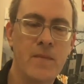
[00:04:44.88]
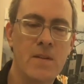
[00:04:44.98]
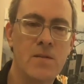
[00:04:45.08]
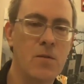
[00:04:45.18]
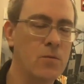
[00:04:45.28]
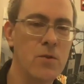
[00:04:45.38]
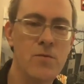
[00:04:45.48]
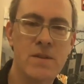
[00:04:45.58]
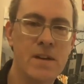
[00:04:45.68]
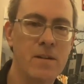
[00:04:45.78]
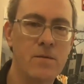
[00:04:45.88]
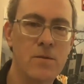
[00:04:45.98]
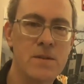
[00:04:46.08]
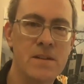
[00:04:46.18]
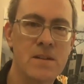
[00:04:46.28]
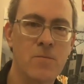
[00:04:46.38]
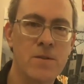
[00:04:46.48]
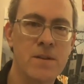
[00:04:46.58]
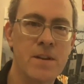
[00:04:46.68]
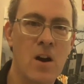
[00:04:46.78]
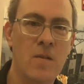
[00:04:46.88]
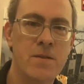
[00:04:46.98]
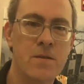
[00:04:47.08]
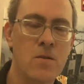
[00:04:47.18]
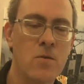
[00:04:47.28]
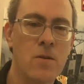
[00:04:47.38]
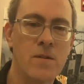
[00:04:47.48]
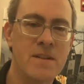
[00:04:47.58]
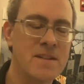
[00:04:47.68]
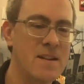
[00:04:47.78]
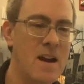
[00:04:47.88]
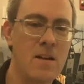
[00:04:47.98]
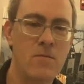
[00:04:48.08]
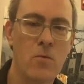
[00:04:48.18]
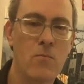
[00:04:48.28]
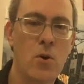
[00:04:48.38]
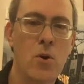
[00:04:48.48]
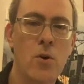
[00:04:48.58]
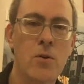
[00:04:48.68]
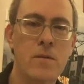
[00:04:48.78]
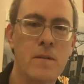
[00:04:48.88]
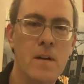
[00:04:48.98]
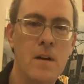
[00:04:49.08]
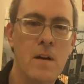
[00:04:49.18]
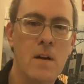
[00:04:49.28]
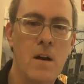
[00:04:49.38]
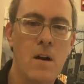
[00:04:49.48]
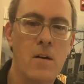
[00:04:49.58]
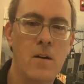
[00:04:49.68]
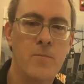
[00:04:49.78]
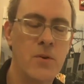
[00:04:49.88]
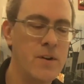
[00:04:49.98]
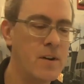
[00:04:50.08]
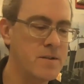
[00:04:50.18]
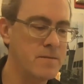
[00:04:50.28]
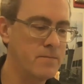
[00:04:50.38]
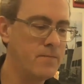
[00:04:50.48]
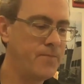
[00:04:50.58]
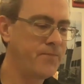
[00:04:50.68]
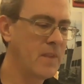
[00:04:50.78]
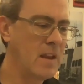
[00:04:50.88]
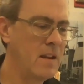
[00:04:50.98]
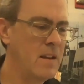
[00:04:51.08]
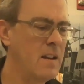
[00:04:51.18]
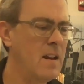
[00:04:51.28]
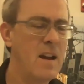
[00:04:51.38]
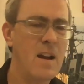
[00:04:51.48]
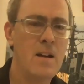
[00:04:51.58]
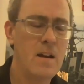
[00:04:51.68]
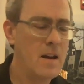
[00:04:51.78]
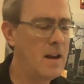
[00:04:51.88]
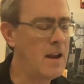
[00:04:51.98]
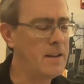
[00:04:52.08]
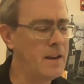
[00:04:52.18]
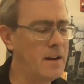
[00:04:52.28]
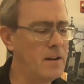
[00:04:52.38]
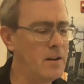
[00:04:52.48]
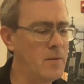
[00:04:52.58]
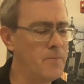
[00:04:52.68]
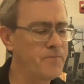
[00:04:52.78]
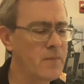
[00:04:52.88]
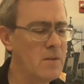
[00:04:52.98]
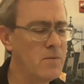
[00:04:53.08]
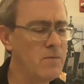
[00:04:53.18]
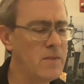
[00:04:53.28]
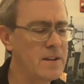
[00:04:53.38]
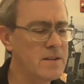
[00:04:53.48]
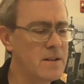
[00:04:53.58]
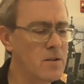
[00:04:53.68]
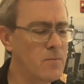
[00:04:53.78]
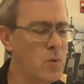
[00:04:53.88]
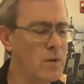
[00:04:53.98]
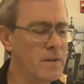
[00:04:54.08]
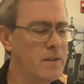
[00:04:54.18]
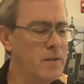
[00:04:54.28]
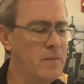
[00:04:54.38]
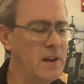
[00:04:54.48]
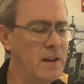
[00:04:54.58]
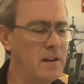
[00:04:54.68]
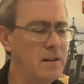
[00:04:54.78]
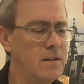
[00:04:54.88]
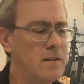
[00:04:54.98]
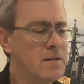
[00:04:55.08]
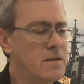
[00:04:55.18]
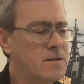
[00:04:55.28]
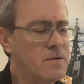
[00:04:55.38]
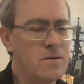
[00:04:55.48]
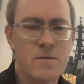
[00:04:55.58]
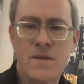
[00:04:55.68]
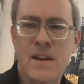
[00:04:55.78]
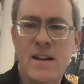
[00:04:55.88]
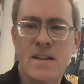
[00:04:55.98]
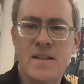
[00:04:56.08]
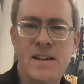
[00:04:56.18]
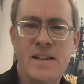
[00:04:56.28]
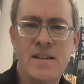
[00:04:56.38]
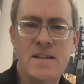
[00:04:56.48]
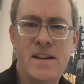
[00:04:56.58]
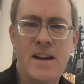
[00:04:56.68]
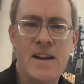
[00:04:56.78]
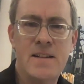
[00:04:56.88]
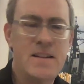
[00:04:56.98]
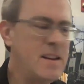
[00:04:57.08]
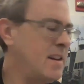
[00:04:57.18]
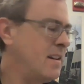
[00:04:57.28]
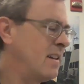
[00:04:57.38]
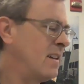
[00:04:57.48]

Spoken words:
So losing someone to the officer corps does not hurt our production. And then things that are important to me is also, say, a ZKC,